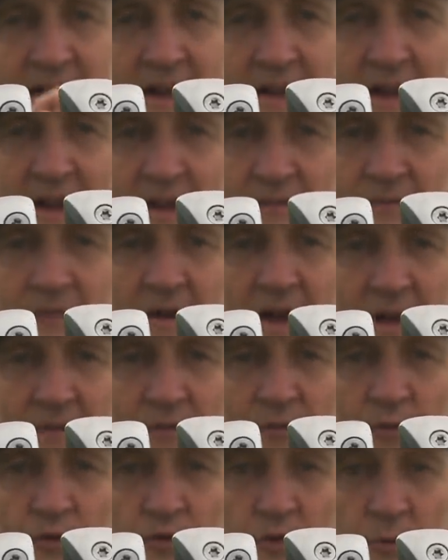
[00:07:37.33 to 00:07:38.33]
that
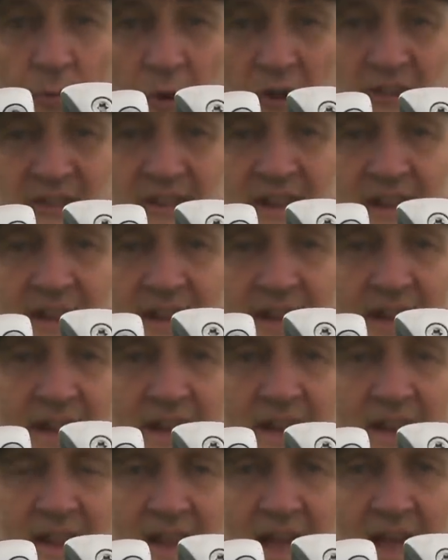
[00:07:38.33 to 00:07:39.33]
i500 but it's
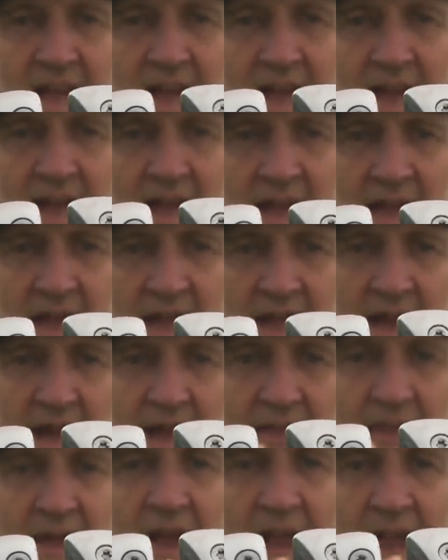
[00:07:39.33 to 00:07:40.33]
clearly there
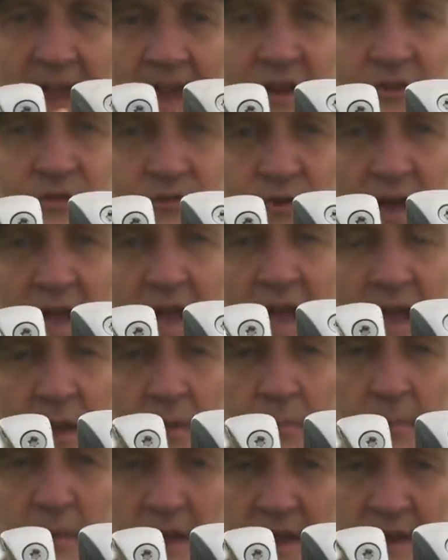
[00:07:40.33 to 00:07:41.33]
and that extra
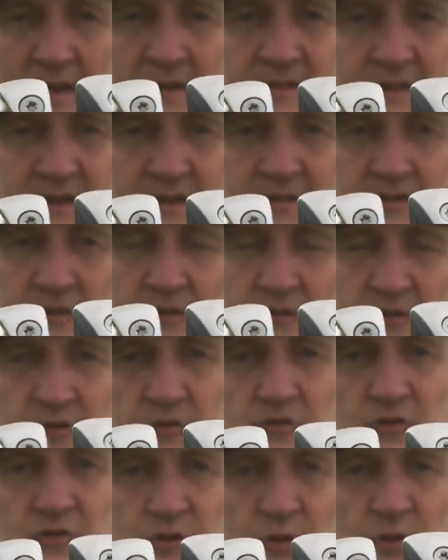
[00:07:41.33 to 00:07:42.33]
help and assistance has
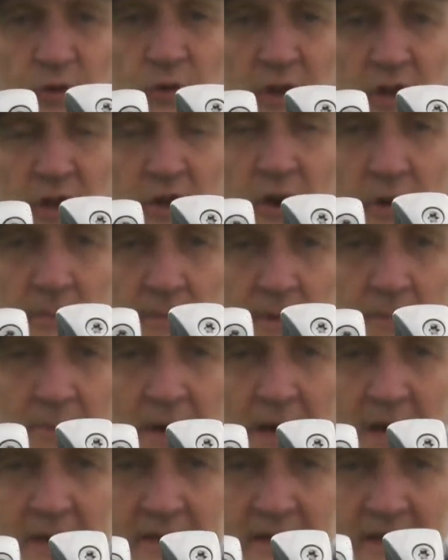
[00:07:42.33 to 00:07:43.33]
surely got to be
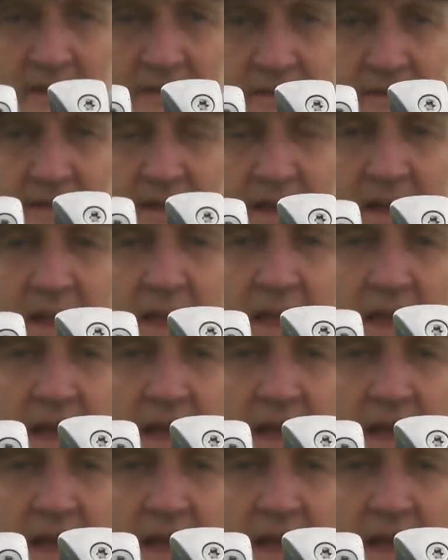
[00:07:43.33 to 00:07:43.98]
packed into that